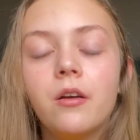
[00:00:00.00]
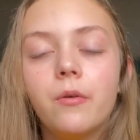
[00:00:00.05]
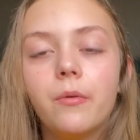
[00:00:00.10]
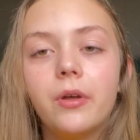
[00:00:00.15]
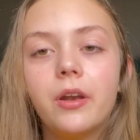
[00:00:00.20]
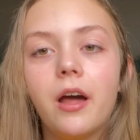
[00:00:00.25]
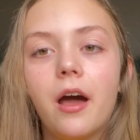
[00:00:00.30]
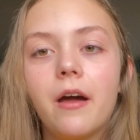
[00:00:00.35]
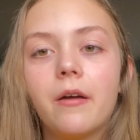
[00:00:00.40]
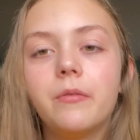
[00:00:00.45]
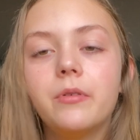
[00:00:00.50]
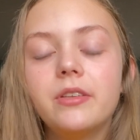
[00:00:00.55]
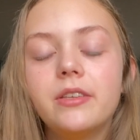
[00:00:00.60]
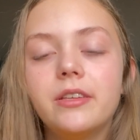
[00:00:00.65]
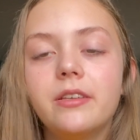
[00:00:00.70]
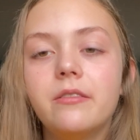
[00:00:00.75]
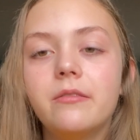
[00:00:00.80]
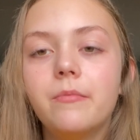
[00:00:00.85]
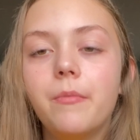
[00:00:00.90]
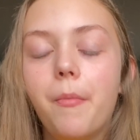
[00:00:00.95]
When I was
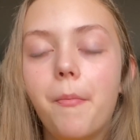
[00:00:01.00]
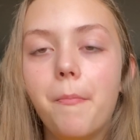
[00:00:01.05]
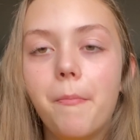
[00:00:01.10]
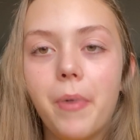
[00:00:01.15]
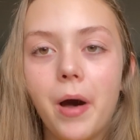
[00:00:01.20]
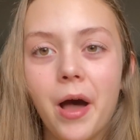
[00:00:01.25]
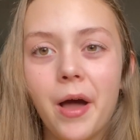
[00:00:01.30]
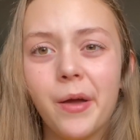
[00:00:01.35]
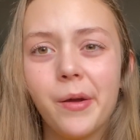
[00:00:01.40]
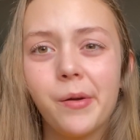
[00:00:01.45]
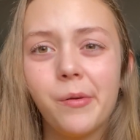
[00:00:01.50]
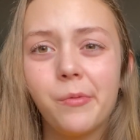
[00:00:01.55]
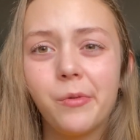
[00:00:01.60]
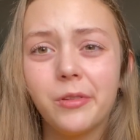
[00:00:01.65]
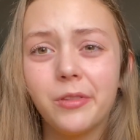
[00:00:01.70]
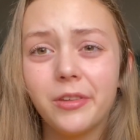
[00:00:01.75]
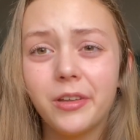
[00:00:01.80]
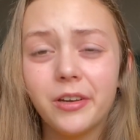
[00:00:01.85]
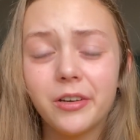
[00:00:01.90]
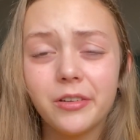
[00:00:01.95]
in bio,
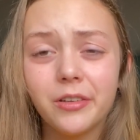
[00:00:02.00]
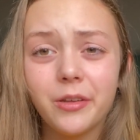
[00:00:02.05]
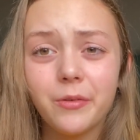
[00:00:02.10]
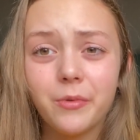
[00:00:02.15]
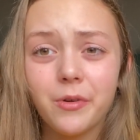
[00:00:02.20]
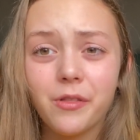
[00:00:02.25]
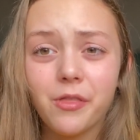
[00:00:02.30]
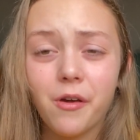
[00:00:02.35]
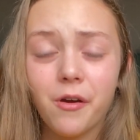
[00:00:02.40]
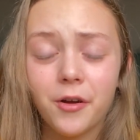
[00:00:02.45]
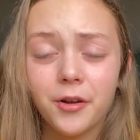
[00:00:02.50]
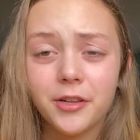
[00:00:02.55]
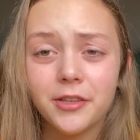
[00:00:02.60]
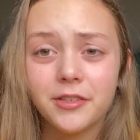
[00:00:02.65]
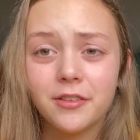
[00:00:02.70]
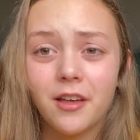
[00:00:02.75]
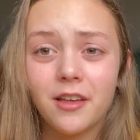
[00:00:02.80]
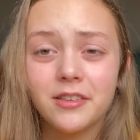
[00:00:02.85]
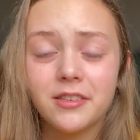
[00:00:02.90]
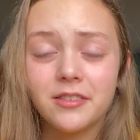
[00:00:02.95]
literally one of the
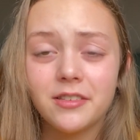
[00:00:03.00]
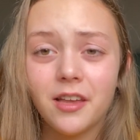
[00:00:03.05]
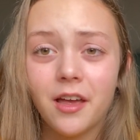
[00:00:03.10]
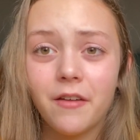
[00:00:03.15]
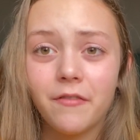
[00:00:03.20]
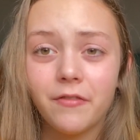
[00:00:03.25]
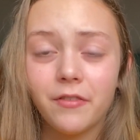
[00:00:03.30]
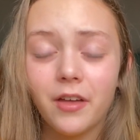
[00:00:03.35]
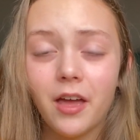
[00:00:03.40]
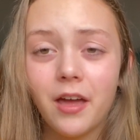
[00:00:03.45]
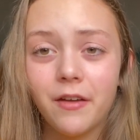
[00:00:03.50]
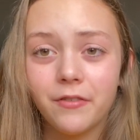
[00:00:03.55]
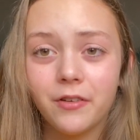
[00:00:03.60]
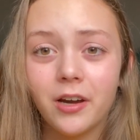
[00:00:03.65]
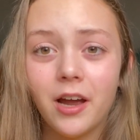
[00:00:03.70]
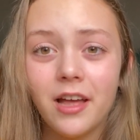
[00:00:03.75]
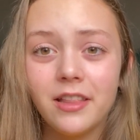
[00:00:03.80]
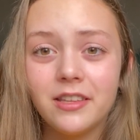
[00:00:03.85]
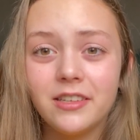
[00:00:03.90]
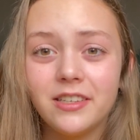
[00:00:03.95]
hardest classes I've
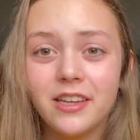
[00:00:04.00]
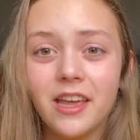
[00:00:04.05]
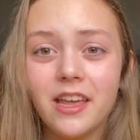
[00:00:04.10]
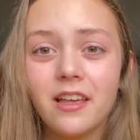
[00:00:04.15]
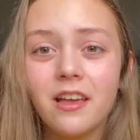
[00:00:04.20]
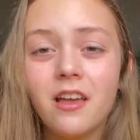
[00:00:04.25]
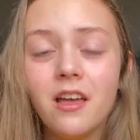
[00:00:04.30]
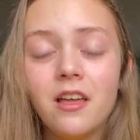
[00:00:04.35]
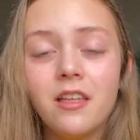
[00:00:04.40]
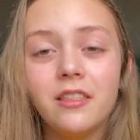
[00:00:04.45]
ever had to take,